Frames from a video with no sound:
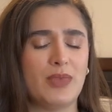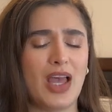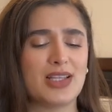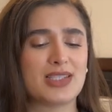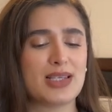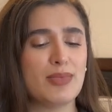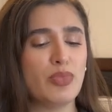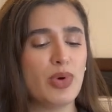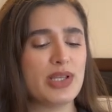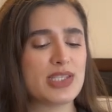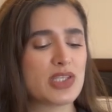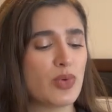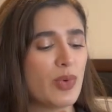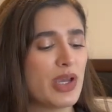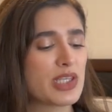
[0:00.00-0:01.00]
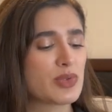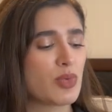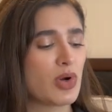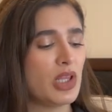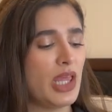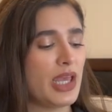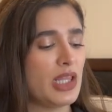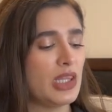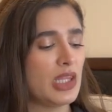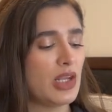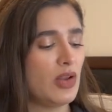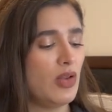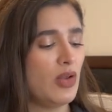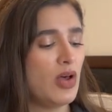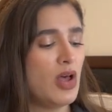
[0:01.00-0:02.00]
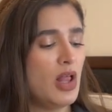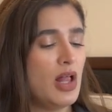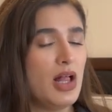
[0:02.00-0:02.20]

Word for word: At some points the wicks were like a little